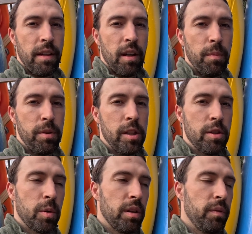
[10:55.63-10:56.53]
Hope you
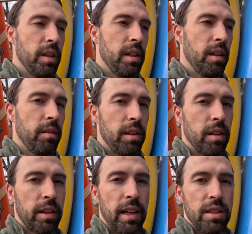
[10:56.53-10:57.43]
enjoyed the video, and
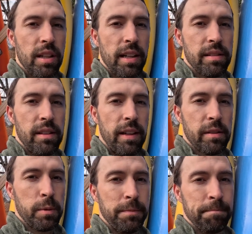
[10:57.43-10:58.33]
I'll catch you guys in the
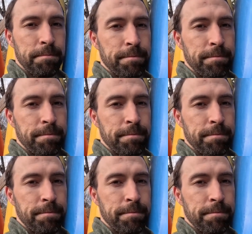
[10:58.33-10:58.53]
next one.